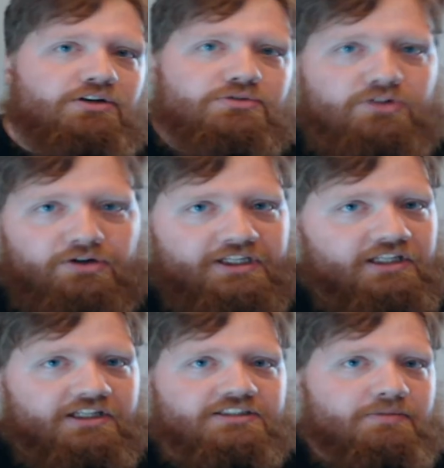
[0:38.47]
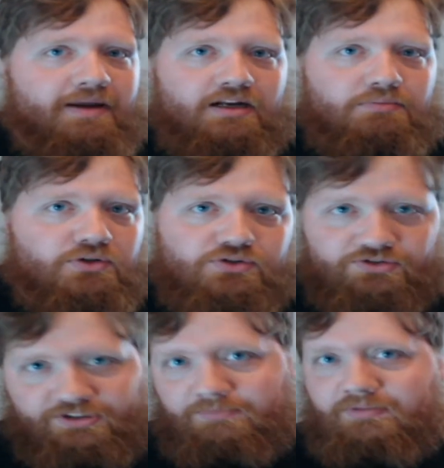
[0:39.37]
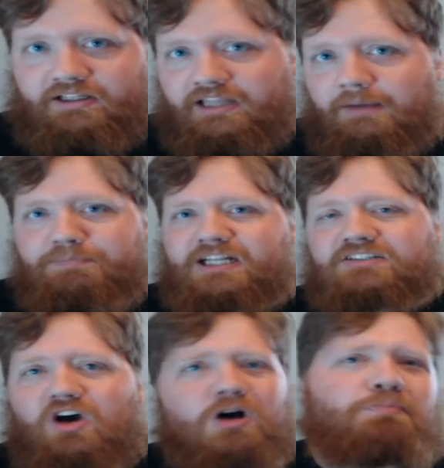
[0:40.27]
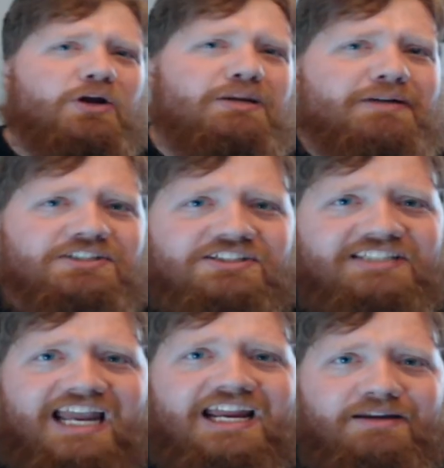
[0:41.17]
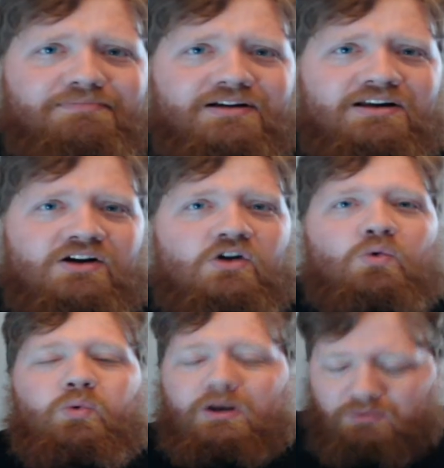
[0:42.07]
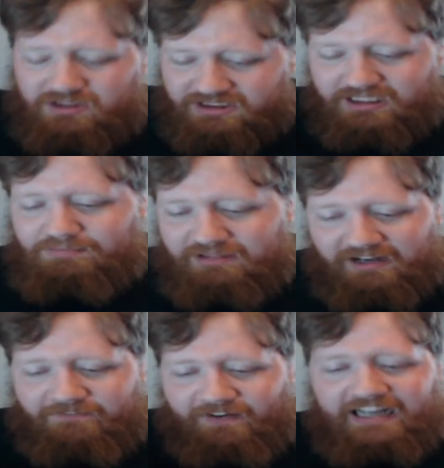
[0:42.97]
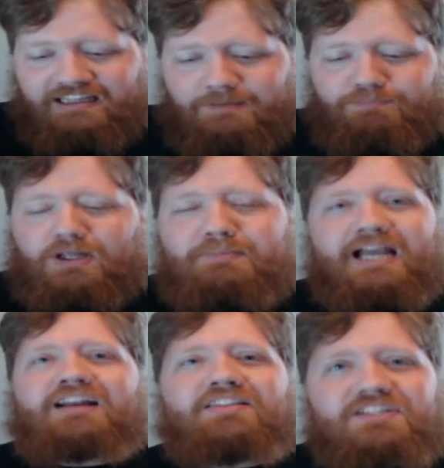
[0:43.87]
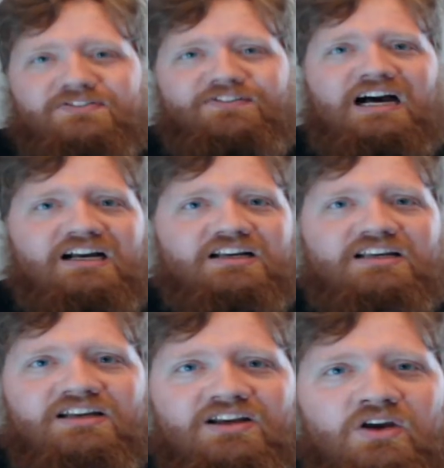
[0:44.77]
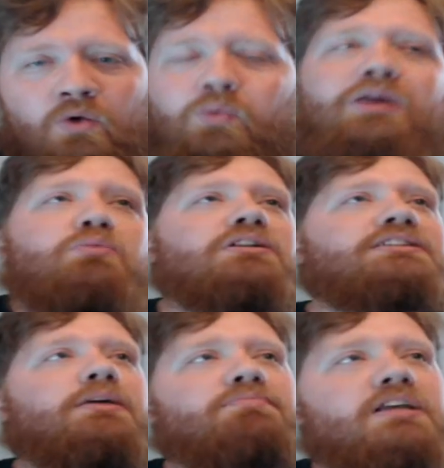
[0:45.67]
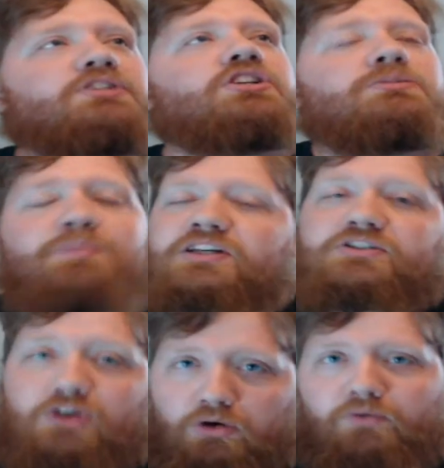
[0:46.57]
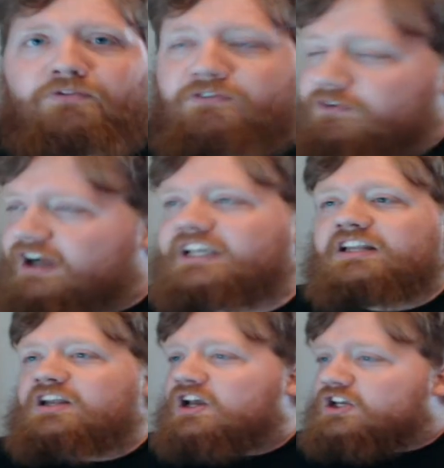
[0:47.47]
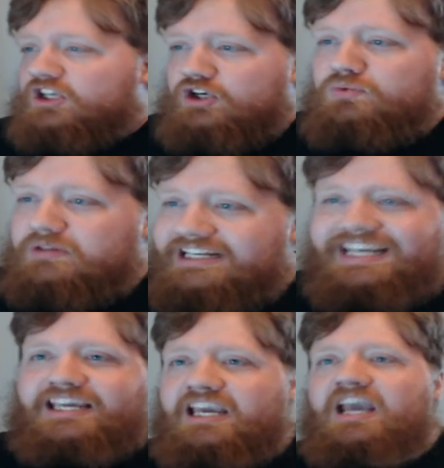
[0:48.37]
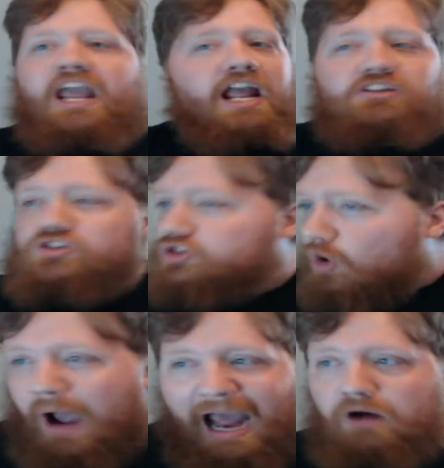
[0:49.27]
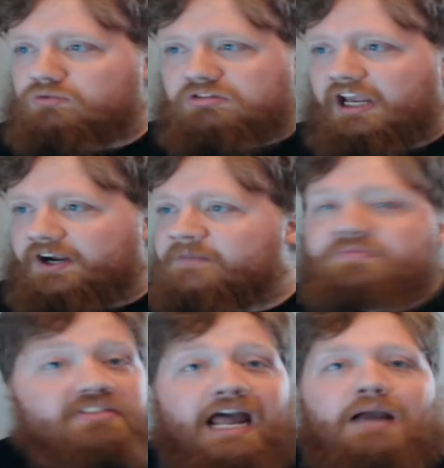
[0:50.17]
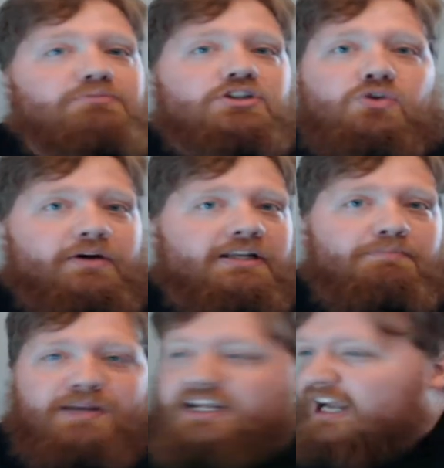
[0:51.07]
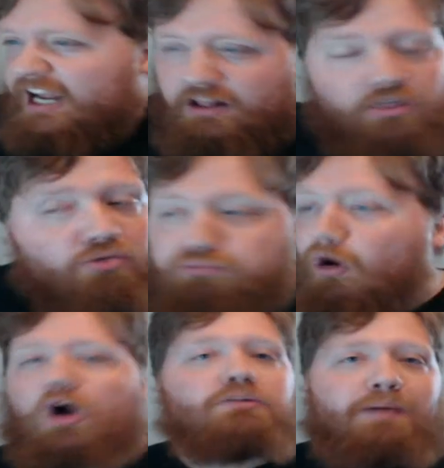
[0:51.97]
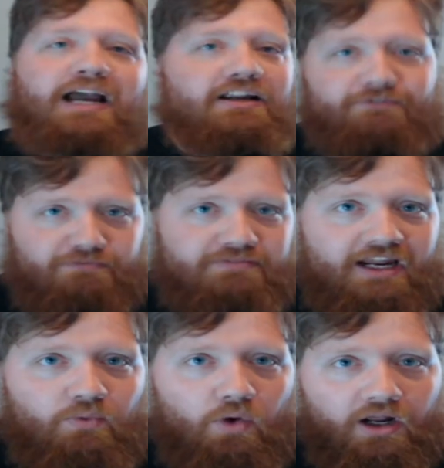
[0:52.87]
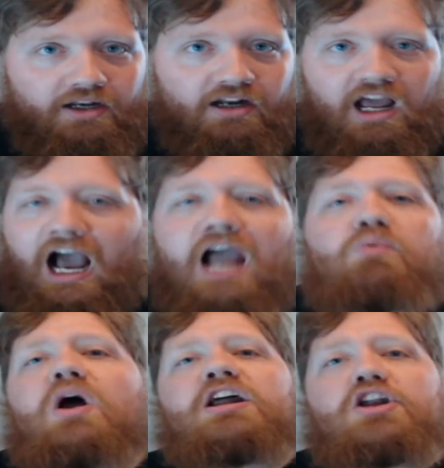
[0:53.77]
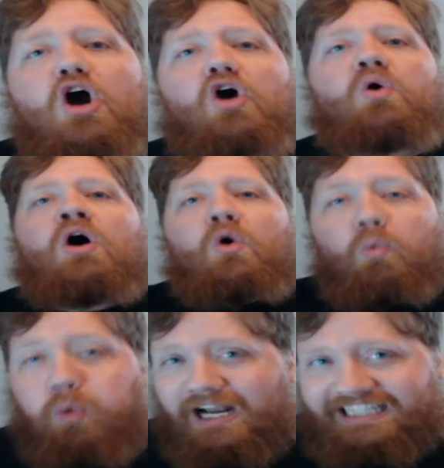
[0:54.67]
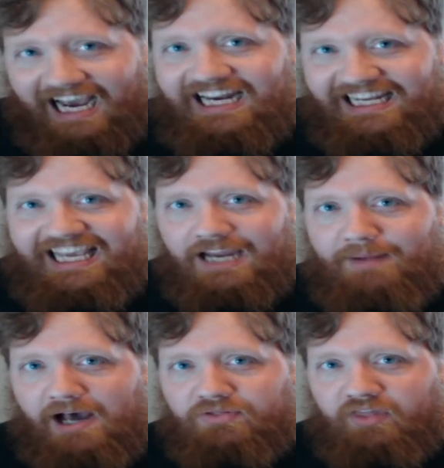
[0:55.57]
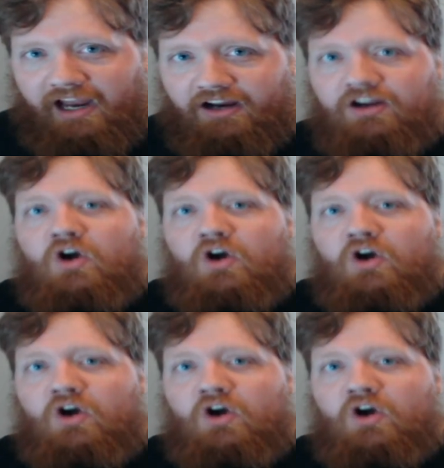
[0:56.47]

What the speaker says: start killing some animals or something like that. But it's all pretty much the same. When will something finally bring me out of this funk? When will something just be so fucking unique and so out there that I'm just going to be enthralled by it from day one? I want to know what kind of game out there